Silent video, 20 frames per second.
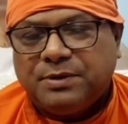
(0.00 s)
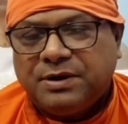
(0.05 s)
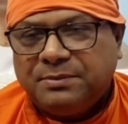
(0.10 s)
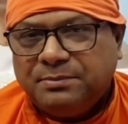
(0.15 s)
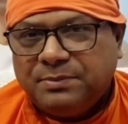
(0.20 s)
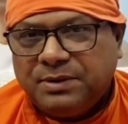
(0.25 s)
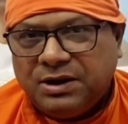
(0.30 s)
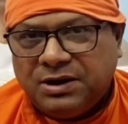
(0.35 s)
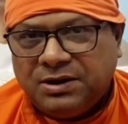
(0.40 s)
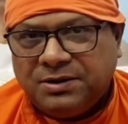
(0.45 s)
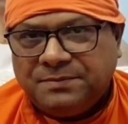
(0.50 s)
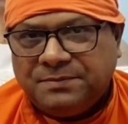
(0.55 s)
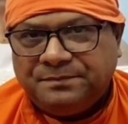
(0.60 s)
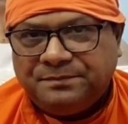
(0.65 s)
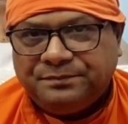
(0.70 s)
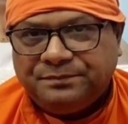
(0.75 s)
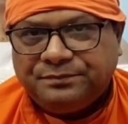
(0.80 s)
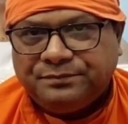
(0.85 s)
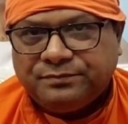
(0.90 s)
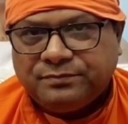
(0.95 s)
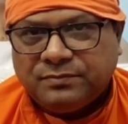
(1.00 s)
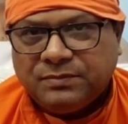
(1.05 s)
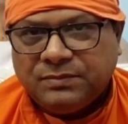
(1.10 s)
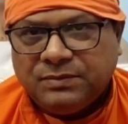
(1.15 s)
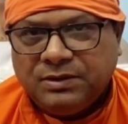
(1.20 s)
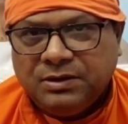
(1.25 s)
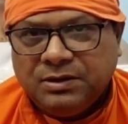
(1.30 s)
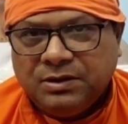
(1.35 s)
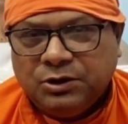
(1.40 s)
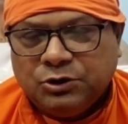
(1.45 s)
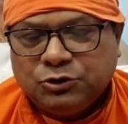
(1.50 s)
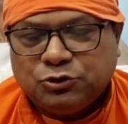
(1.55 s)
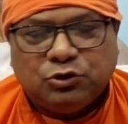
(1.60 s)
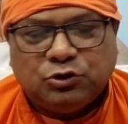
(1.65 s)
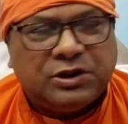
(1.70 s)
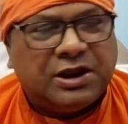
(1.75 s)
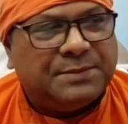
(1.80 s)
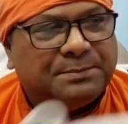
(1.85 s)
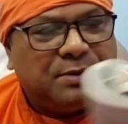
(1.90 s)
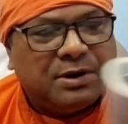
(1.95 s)
Brahma. So
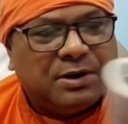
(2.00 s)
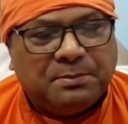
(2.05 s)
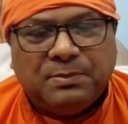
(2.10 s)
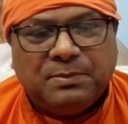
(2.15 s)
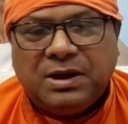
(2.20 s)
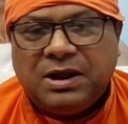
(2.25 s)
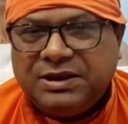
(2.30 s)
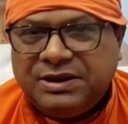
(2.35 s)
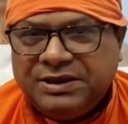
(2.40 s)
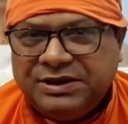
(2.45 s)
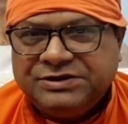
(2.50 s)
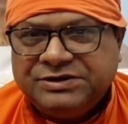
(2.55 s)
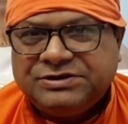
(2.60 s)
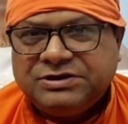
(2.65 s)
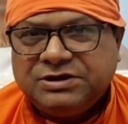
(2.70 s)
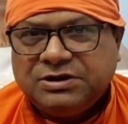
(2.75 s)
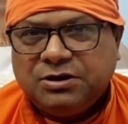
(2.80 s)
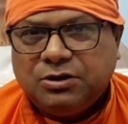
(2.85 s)
that Brahma is